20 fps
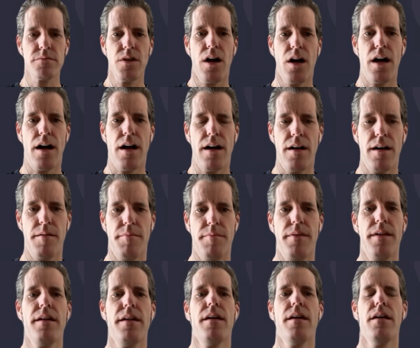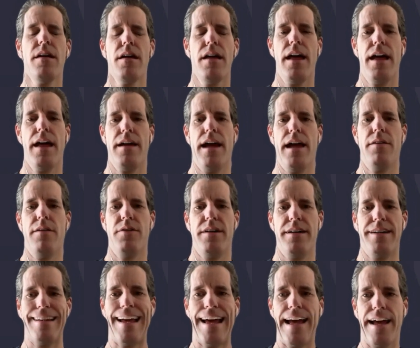uh, um,
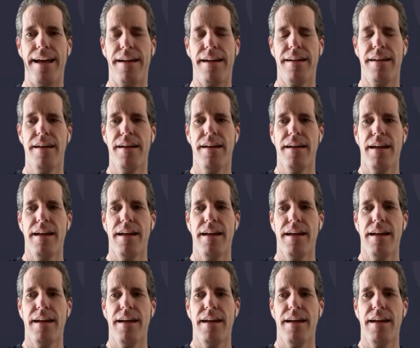every day.